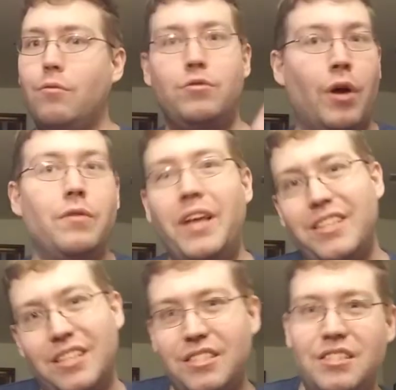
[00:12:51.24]
who only has
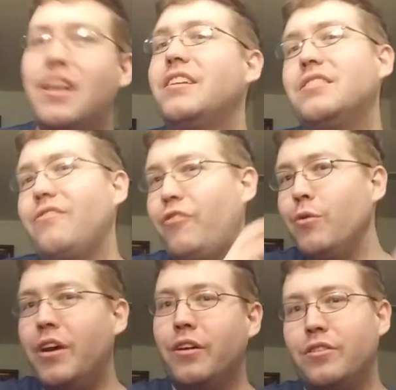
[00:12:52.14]
a select
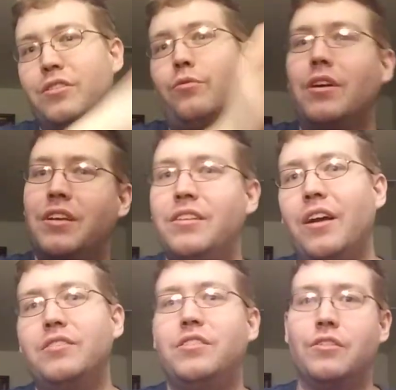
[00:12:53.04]
few characters throughout the
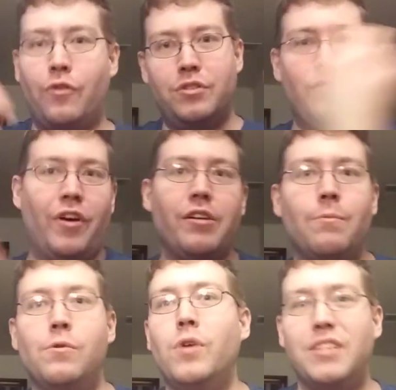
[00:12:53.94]
entire series, versus Fire
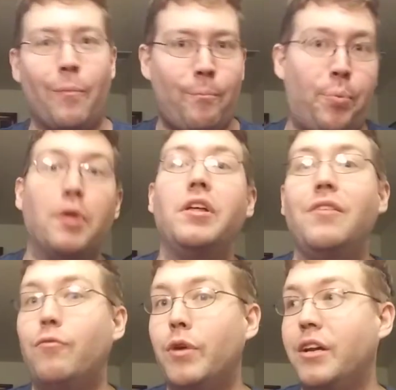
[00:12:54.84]
Emblem, who has a
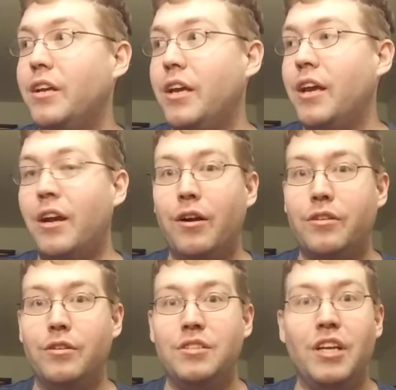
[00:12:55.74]
billion freaking
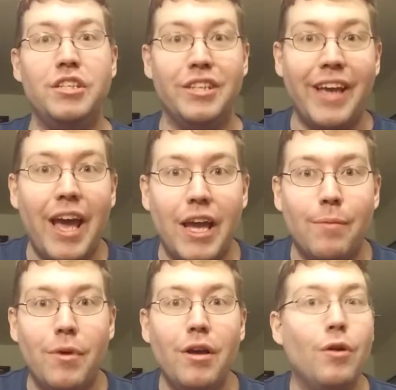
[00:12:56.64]
characters in each
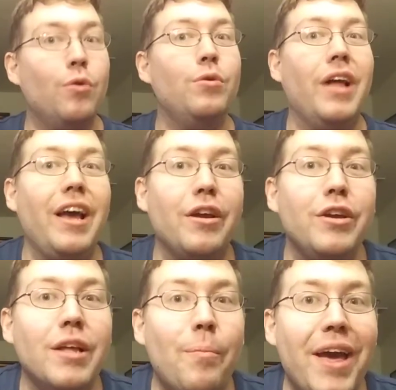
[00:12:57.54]
game, who the heck are
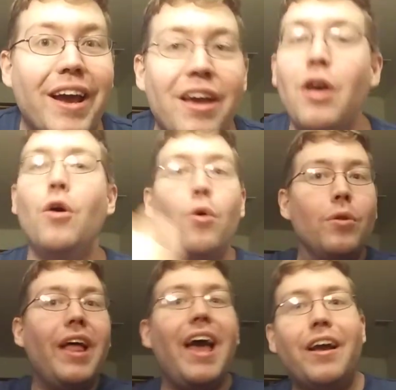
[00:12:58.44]
you going to pick? Who
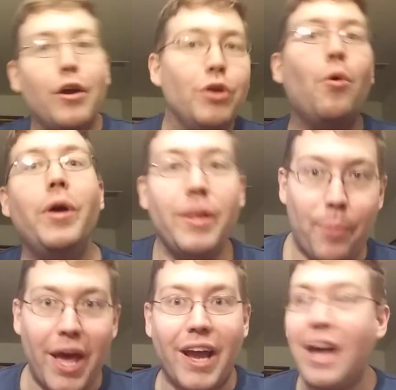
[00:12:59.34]
the heck are you going to
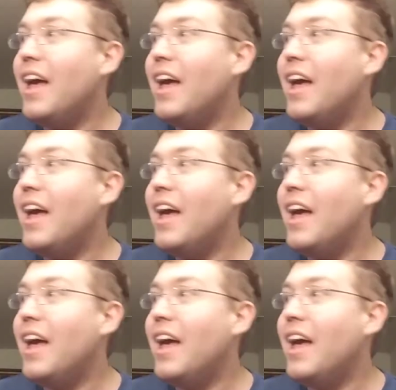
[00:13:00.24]
pick